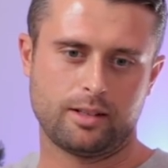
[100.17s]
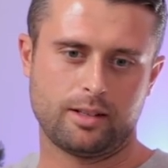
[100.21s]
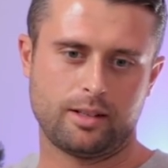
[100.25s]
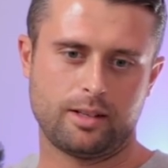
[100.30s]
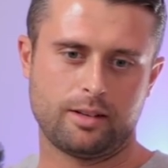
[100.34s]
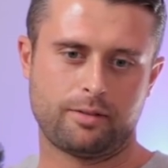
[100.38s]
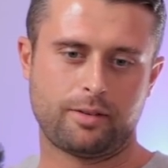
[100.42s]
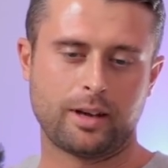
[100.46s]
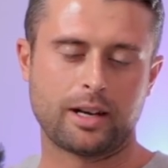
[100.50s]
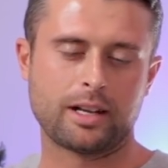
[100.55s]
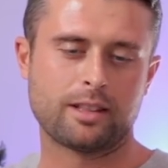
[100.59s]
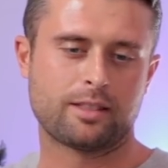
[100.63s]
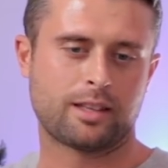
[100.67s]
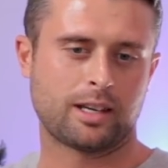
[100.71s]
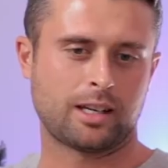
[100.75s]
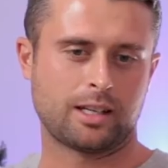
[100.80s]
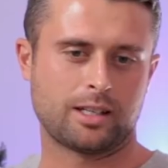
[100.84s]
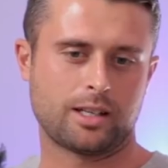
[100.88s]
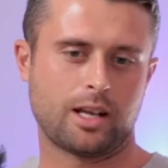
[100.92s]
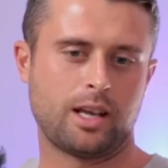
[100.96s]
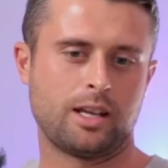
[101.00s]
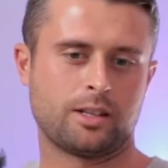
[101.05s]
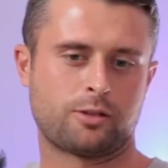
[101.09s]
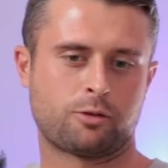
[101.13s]
if anything,
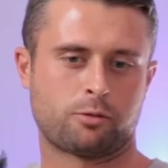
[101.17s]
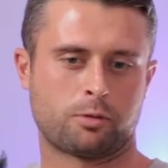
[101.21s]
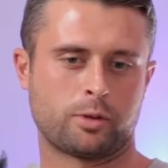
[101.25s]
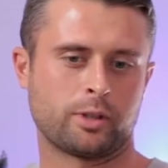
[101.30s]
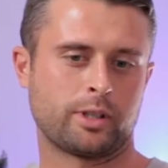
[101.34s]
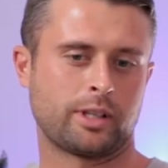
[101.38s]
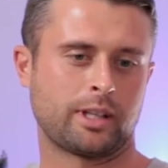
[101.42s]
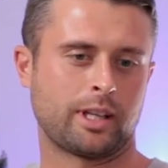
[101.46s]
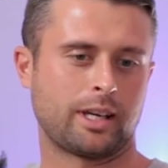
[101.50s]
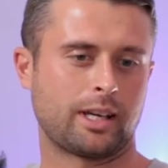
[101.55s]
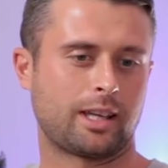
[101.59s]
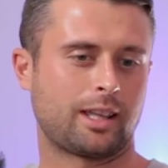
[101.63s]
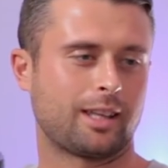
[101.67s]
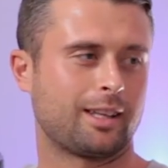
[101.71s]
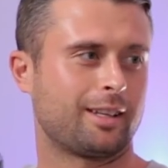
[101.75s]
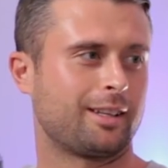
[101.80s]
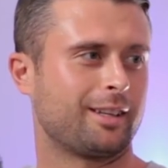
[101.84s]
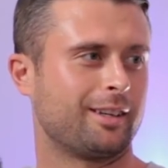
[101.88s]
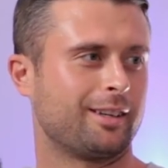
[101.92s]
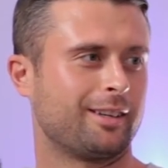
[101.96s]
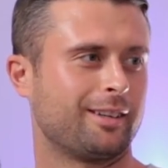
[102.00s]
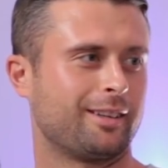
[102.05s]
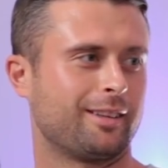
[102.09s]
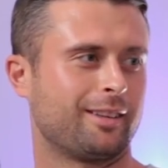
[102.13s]
it's really like
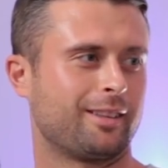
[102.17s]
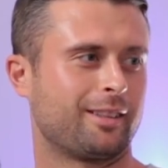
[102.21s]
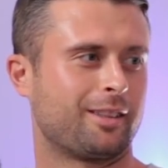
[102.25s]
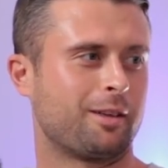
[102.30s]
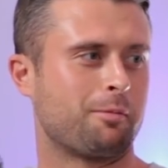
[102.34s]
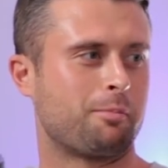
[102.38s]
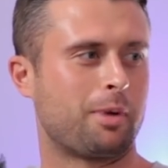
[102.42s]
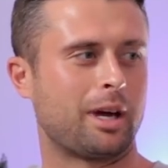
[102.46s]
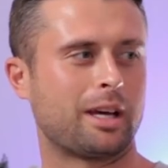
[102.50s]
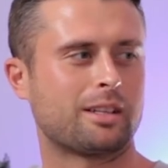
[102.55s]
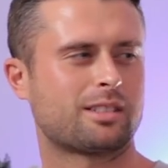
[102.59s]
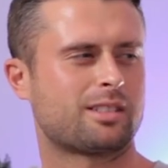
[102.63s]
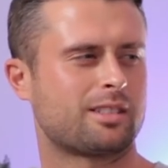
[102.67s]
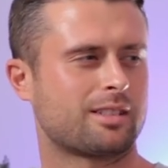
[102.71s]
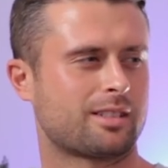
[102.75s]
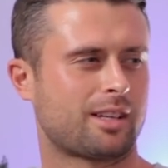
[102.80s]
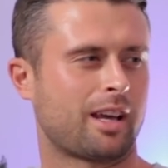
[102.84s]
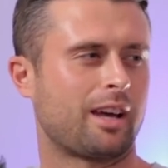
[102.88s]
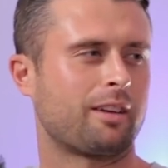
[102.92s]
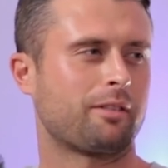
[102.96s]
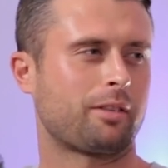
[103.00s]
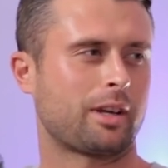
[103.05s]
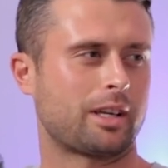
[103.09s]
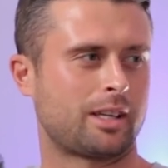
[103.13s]
the best is
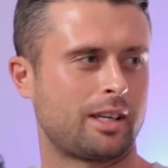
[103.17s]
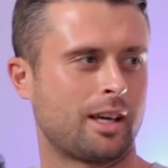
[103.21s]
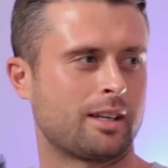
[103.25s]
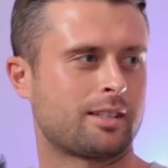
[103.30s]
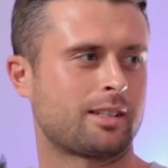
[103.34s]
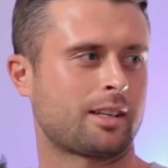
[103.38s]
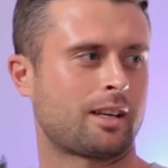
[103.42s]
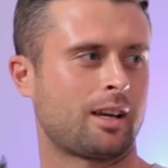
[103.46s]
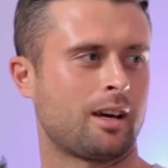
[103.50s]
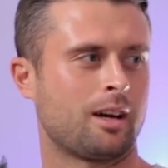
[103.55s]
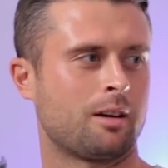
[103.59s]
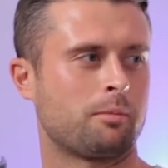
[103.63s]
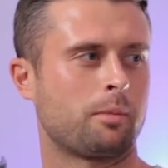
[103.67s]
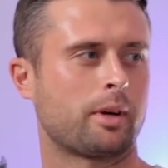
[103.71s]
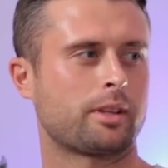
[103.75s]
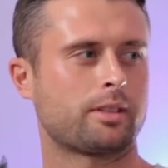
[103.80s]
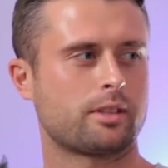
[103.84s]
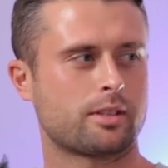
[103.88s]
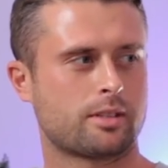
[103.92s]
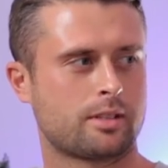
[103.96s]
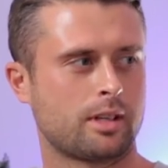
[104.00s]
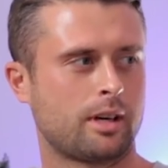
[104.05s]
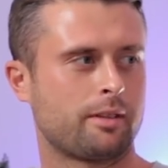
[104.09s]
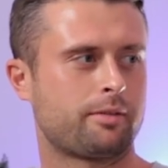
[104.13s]
kind of like yet to come. Like
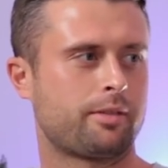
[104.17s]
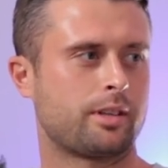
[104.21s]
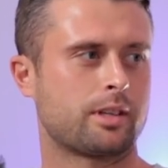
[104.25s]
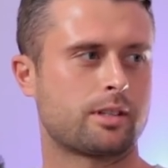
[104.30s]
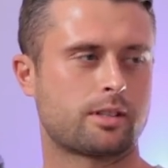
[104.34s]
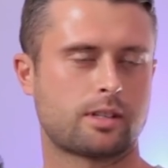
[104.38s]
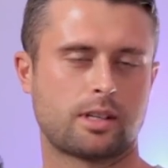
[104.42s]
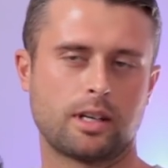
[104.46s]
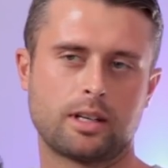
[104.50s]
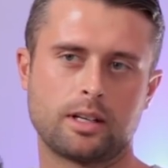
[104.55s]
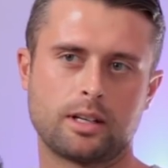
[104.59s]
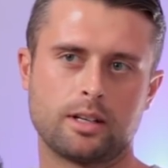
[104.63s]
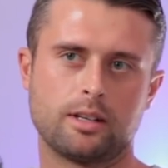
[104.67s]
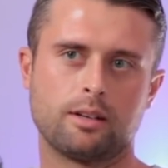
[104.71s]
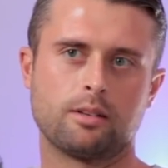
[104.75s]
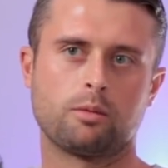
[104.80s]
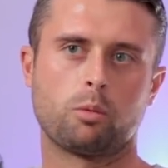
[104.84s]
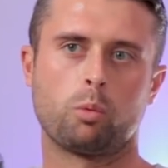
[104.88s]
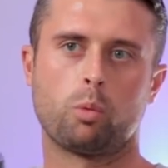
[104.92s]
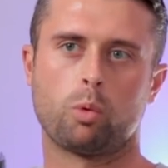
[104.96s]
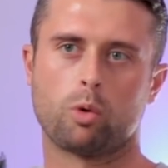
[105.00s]
the stuff that's getting yeah.